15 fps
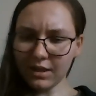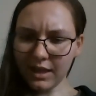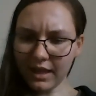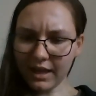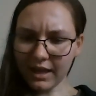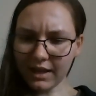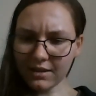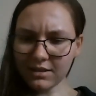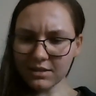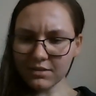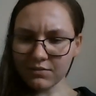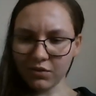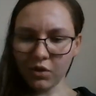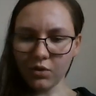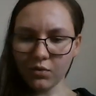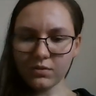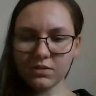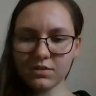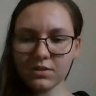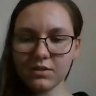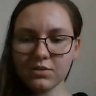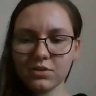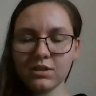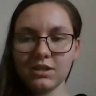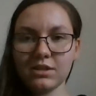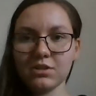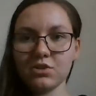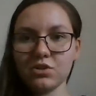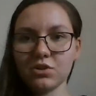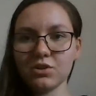they had these vaults
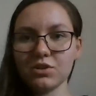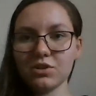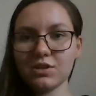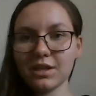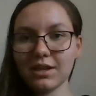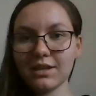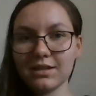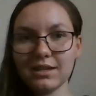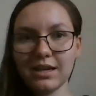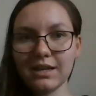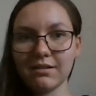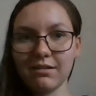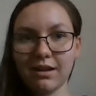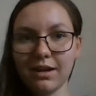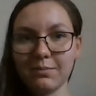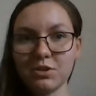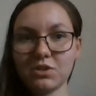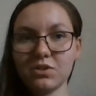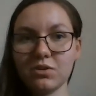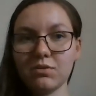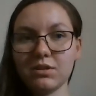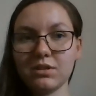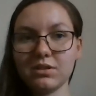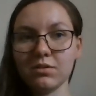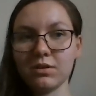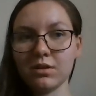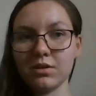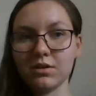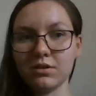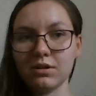underneath the church that contained limestone, and so
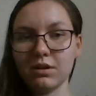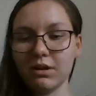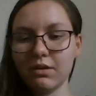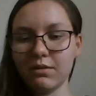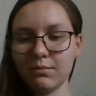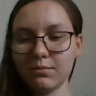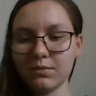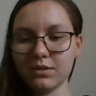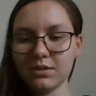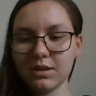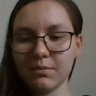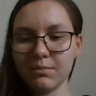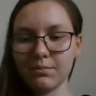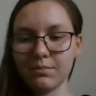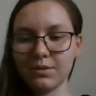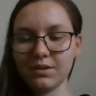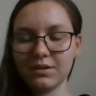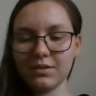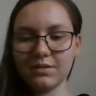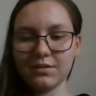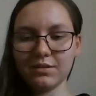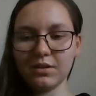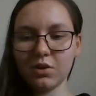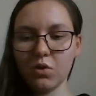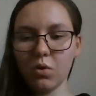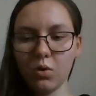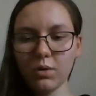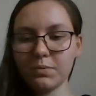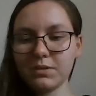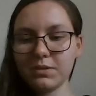there are some
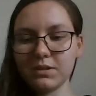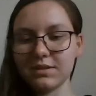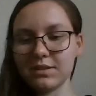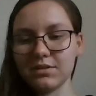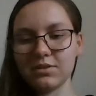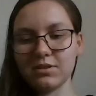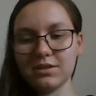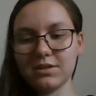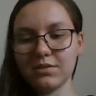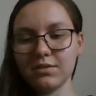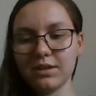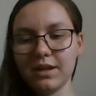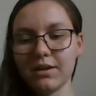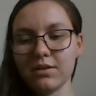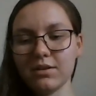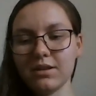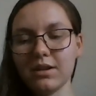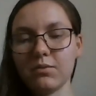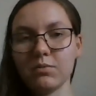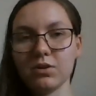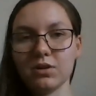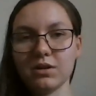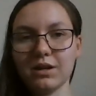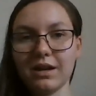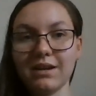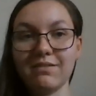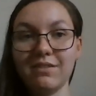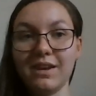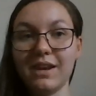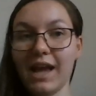corpses that are still there that were
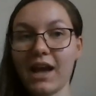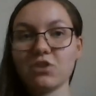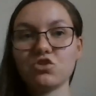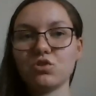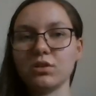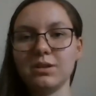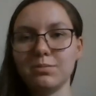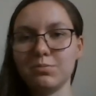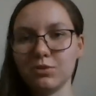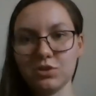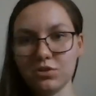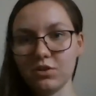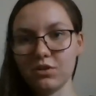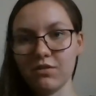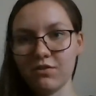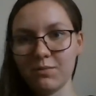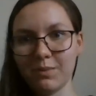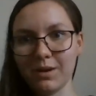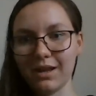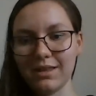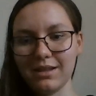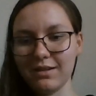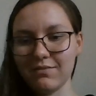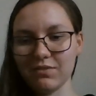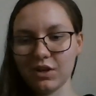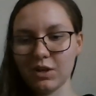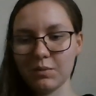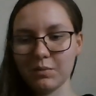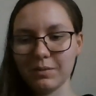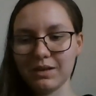kind of naturally preserved by the
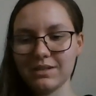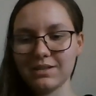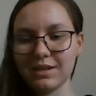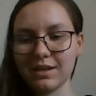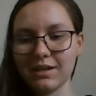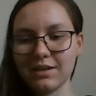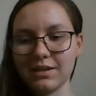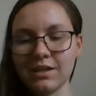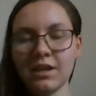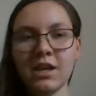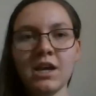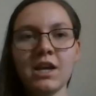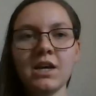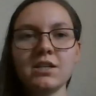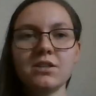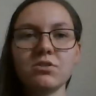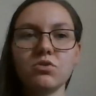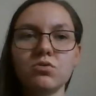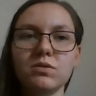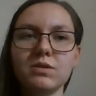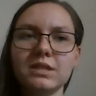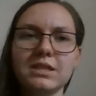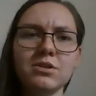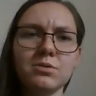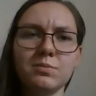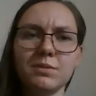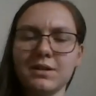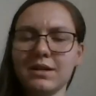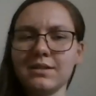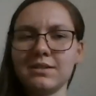environment. And so it was either
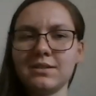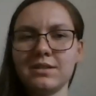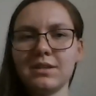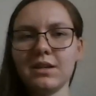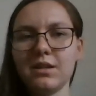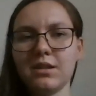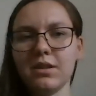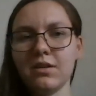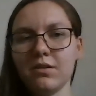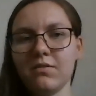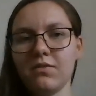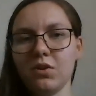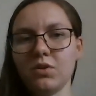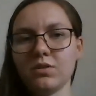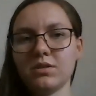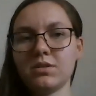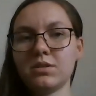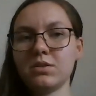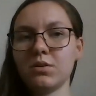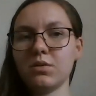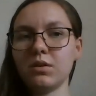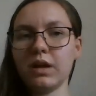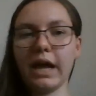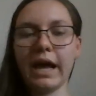because the vaults